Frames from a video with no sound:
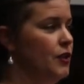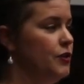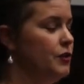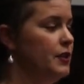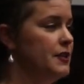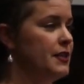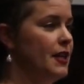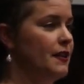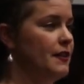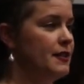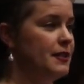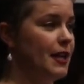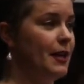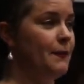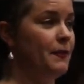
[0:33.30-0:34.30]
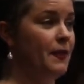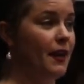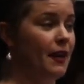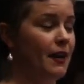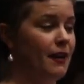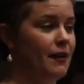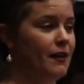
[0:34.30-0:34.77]
You could say the same
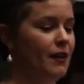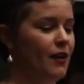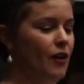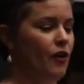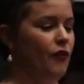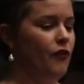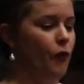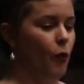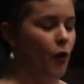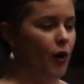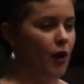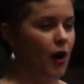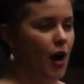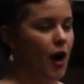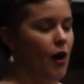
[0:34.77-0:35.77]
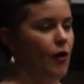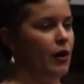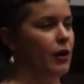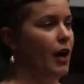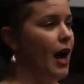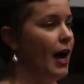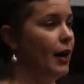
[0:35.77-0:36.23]
thing for
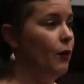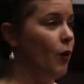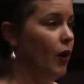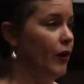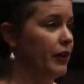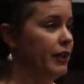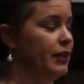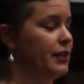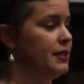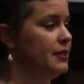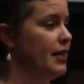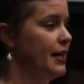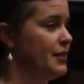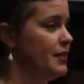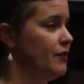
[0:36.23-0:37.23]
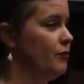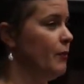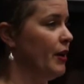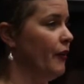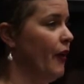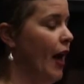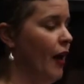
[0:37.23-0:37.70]
our high quality intensive
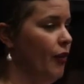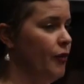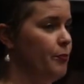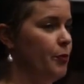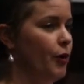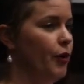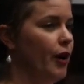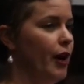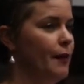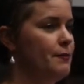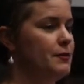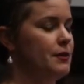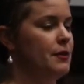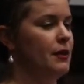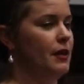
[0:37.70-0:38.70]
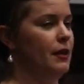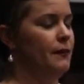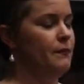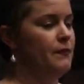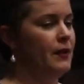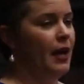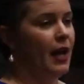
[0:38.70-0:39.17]
mental health programs,
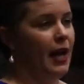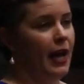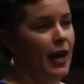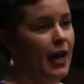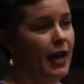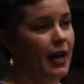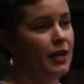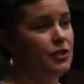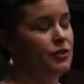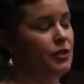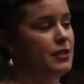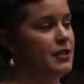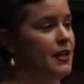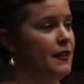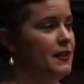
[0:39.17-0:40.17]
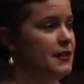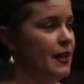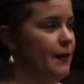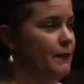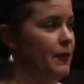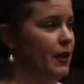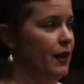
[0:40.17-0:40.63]
and you could say the
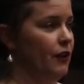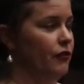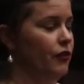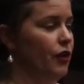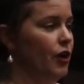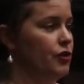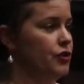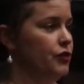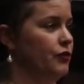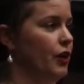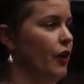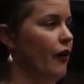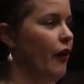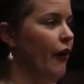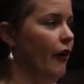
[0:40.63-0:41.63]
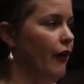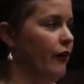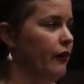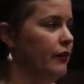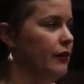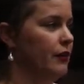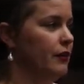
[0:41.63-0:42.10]
same thing for our juvenile hall.